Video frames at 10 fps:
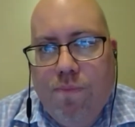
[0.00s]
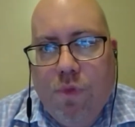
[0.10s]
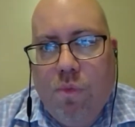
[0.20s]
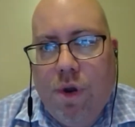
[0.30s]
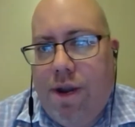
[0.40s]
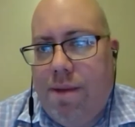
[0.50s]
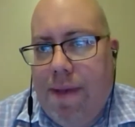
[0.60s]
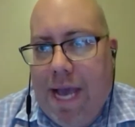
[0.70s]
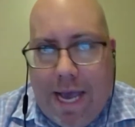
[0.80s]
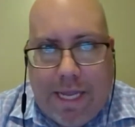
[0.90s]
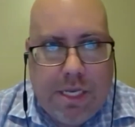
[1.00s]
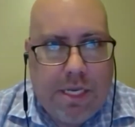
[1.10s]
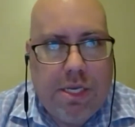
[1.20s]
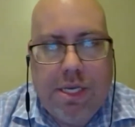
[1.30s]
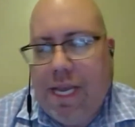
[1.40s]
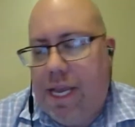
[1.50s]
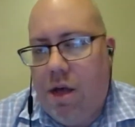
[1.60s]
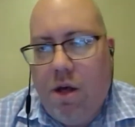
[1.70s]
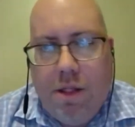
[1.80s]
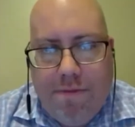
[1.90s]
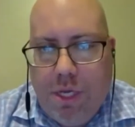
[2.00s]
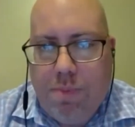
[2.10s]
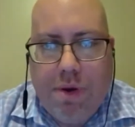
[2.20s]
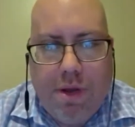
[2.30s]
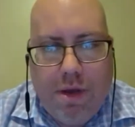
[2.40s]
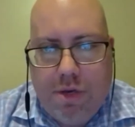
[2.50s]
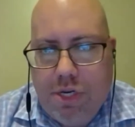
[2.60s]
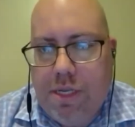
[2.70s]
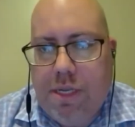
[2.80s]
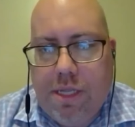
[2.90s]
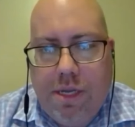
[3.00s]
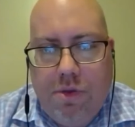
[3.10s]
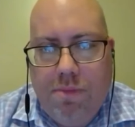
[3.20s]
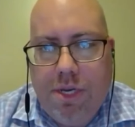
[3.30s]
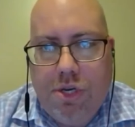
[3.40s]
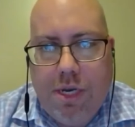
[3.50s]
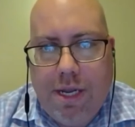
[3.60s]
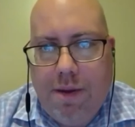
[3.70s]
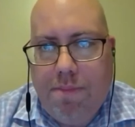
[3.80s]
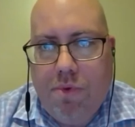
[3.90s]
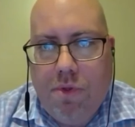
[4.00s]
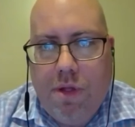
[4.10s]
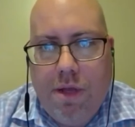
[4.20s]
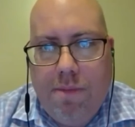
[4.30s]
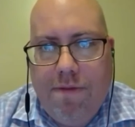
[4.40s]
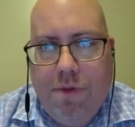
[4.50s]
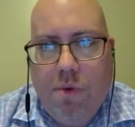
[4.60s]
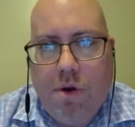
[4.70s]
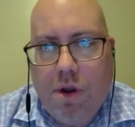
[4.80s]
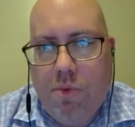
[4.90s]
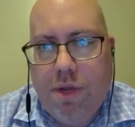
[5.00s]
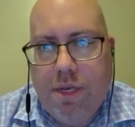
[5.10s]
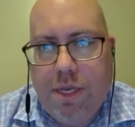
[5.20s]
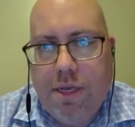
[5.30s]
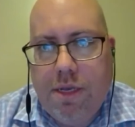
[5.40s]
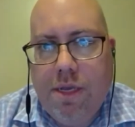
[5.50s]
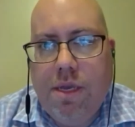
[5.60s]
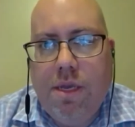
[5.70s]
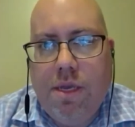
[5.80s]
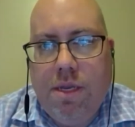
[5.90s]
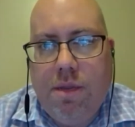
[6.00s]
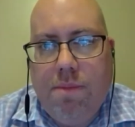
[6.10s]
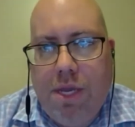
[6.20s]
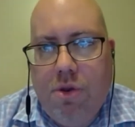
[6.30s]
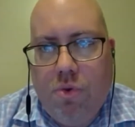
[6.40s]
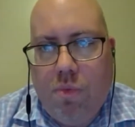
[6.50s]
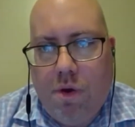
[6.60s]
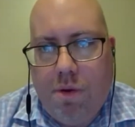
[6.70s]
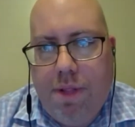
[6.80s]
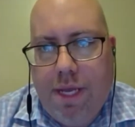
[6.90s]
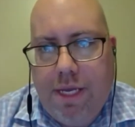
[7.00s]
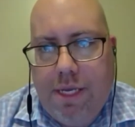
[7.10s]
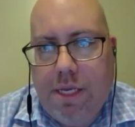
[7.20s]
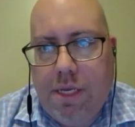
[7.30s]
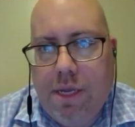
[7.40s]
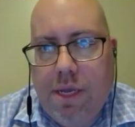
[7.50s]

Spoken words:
Wearing masks, taking all of these precautions that you mentioned, April, if you are going to be in your workplace,